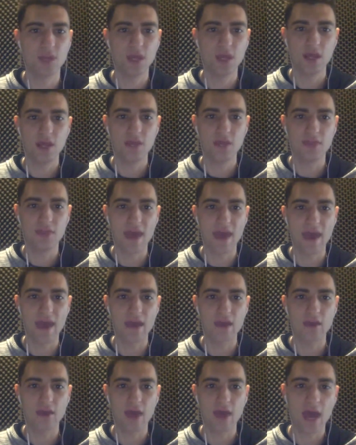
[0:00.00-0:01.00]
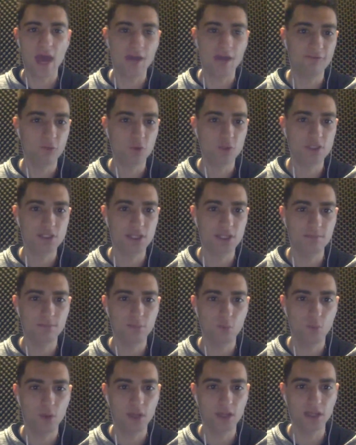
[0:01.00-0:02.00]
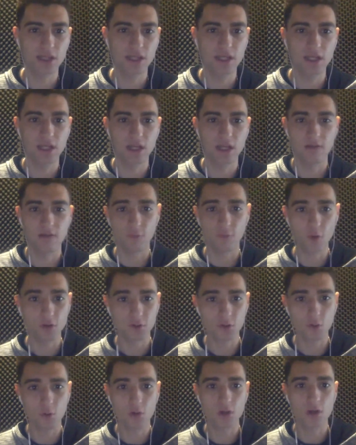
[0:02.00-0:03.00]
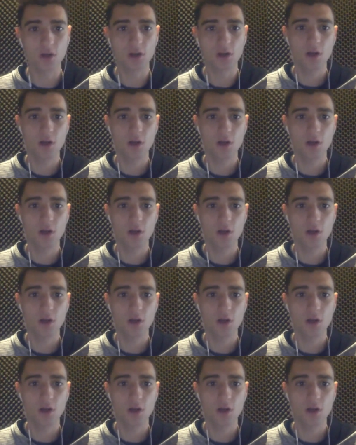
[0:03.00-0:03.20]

that had a 14-point lead in the fourth quarter